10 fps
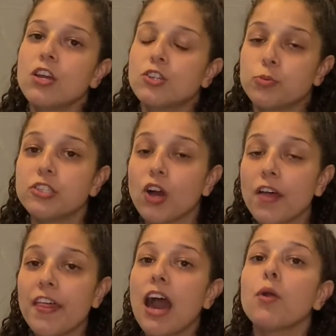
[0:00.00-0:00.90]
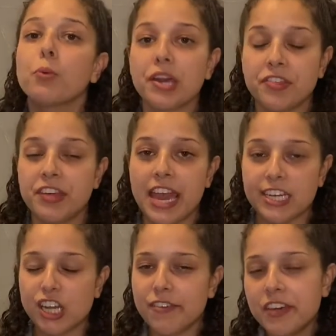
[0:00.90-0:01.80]
So we saw that with the
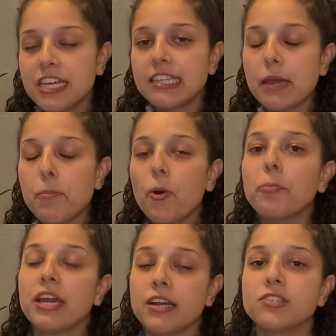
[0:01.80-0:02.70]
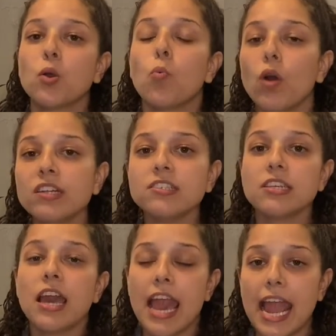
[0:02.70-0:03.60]
HIV example because once
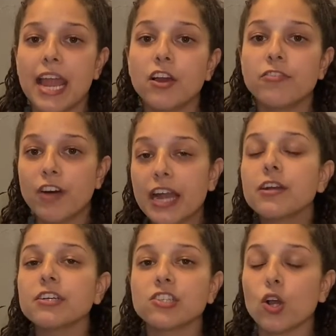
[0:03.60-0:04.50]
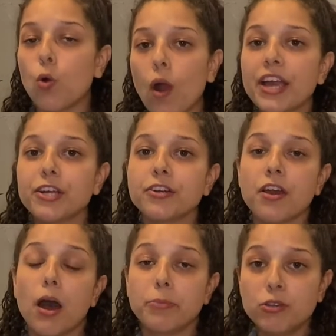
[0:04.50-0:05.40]
a virus acquired
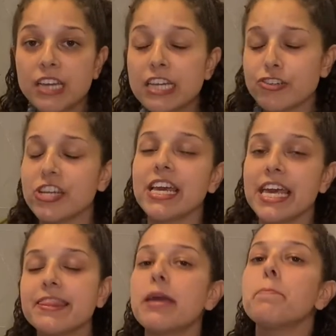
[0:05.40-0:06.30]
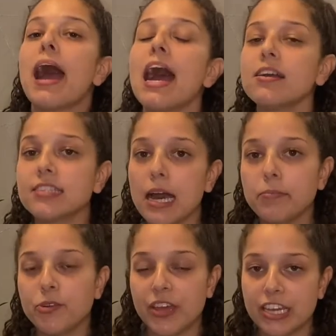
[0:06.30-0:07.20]
a mutation, it then passed that
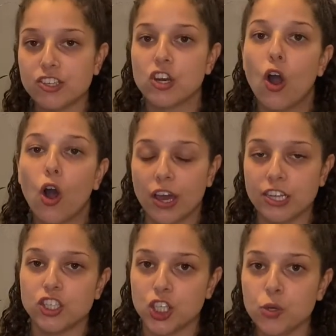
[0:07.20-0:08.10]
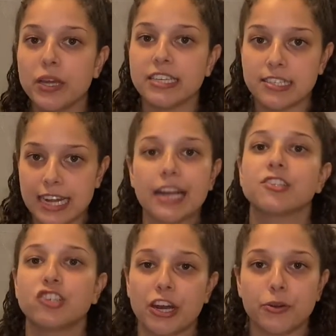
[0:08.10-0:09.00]
mutation on to its
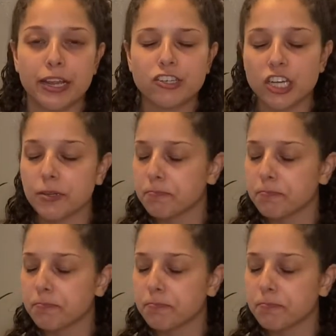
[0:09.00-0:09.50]
next generation.